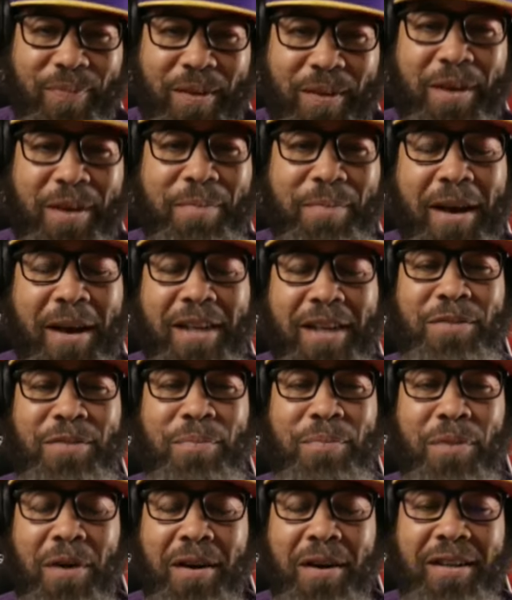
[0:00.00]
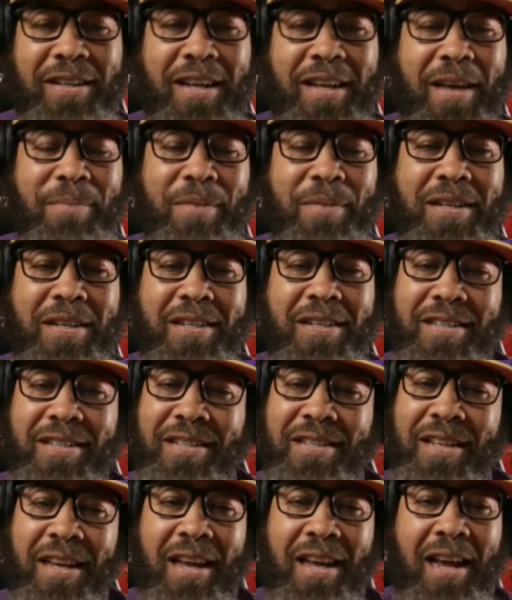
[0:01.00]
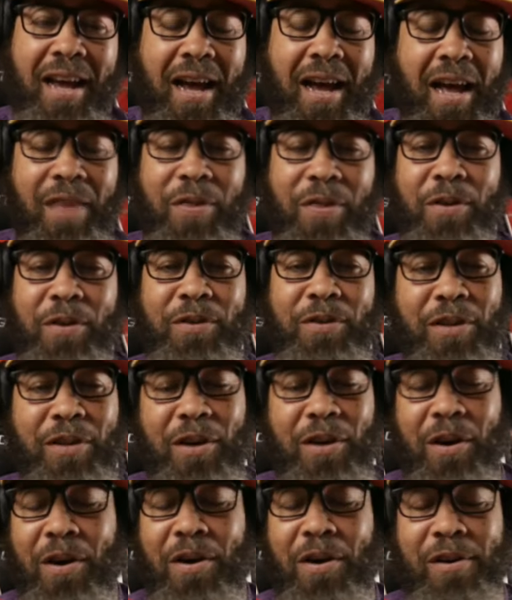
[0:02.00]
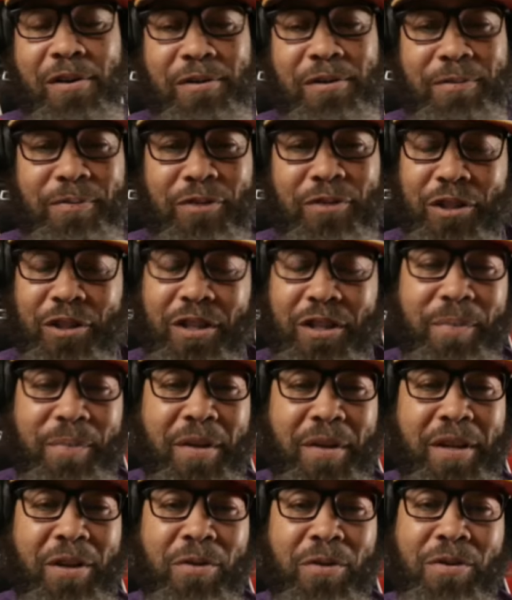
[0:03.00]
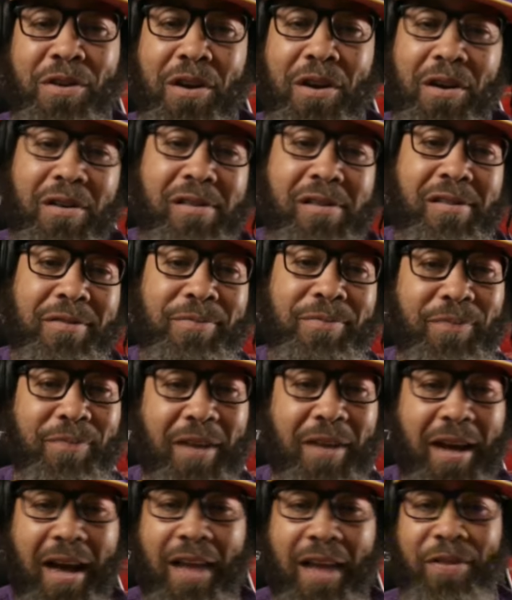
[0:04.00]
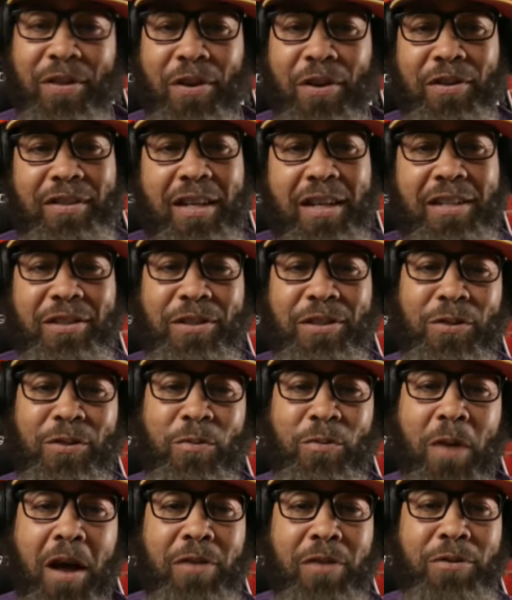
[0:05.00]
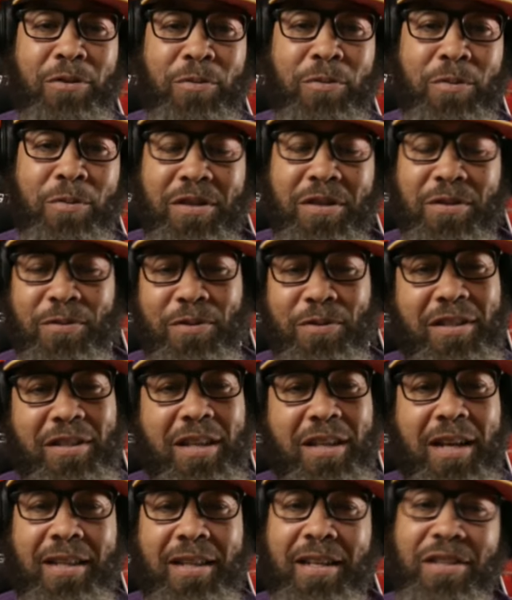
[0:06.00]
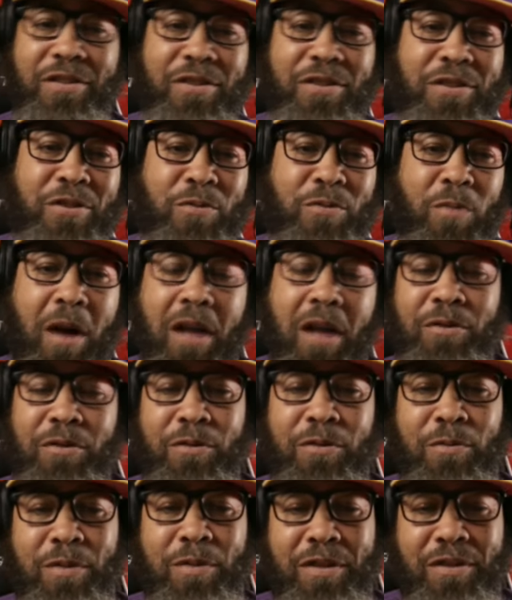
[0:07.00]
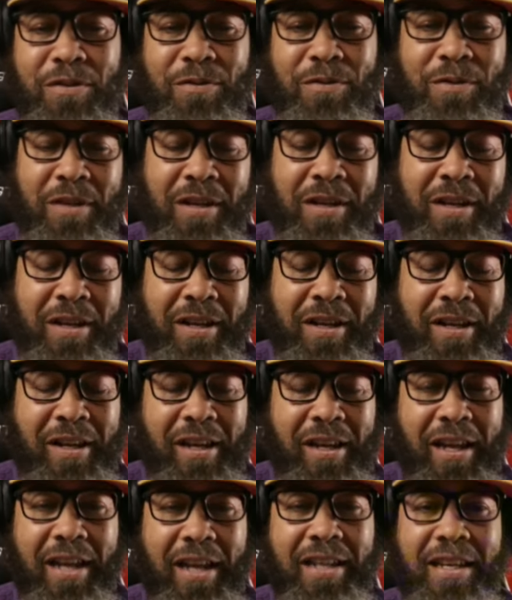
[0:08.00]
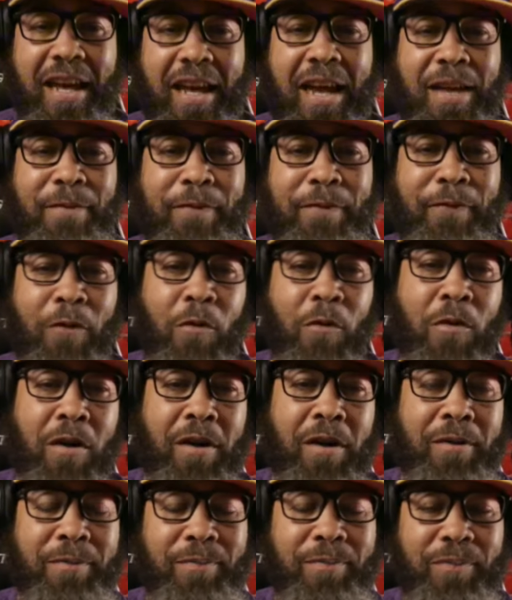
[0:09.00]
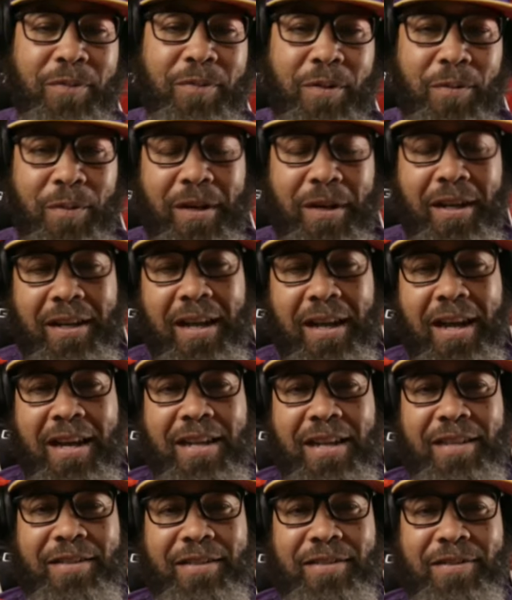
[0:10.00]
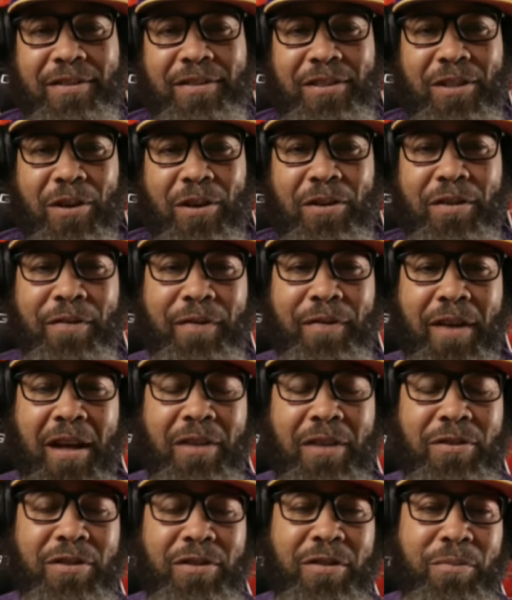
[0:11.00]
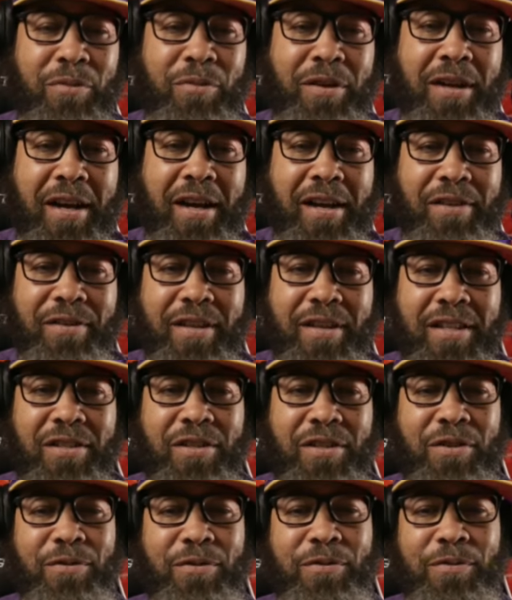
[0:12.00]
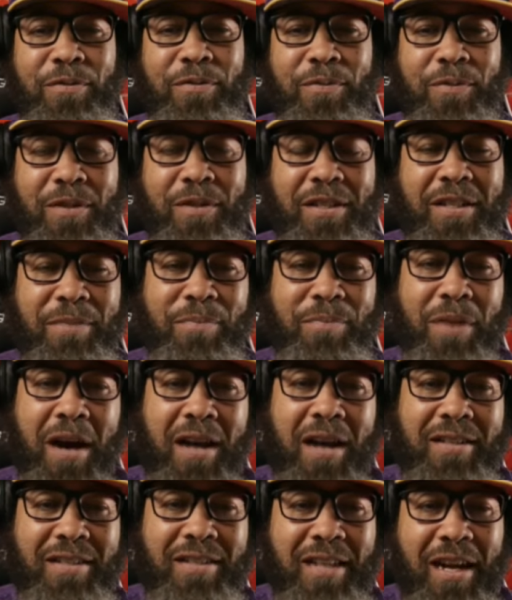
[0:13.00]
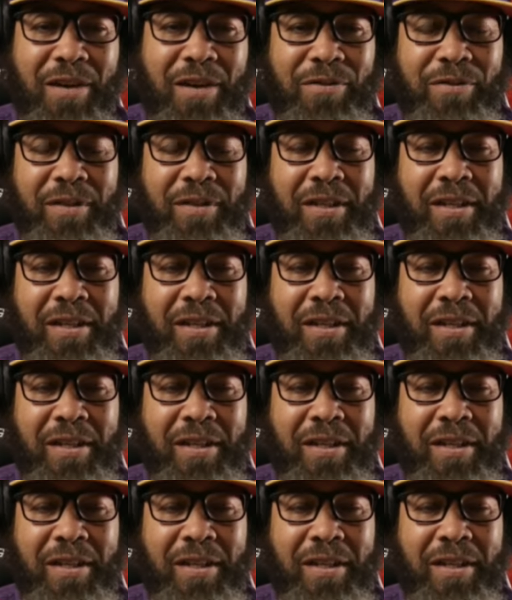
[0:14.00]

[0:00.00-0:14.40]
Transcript: a major part in that, because I thought the call shouldn't have been no call. I thought they should have swallowed the whistle, just like they should have swallowed the whistle in game four when they called the foul on Sabrina Ionescu when she boxed out,